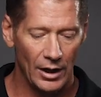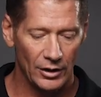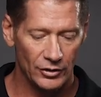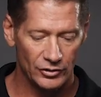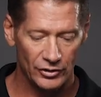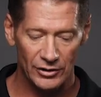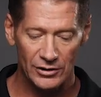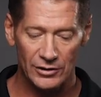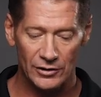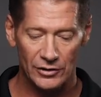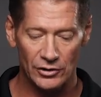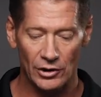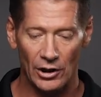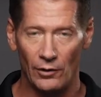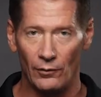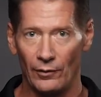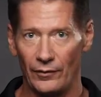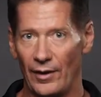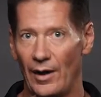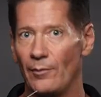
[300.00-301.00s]
just to
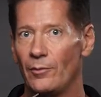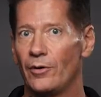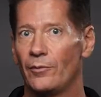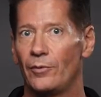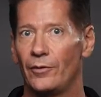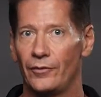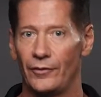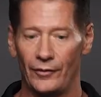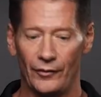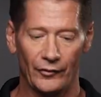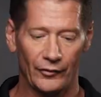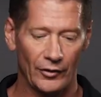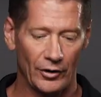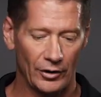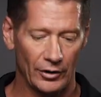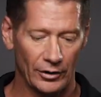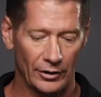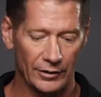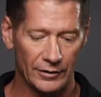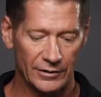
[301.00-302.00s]
start with, I'm going to put these
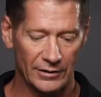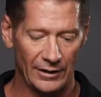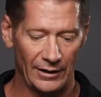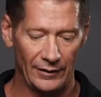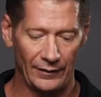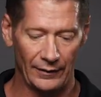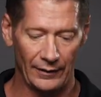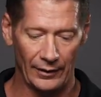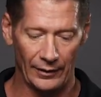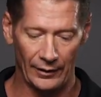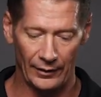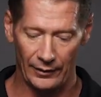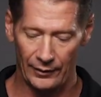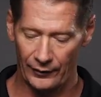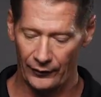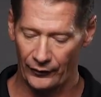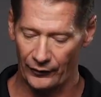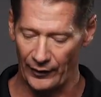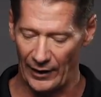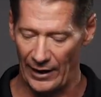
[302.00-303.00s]
cards in there
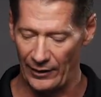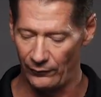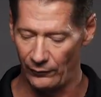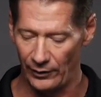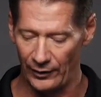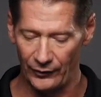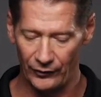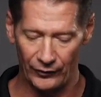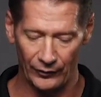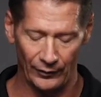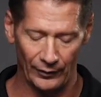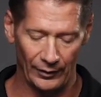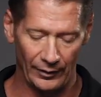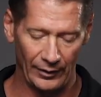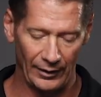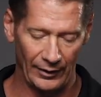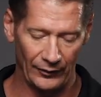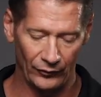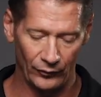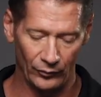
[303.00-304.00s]
sideways so
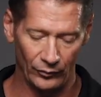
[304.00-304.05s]
it's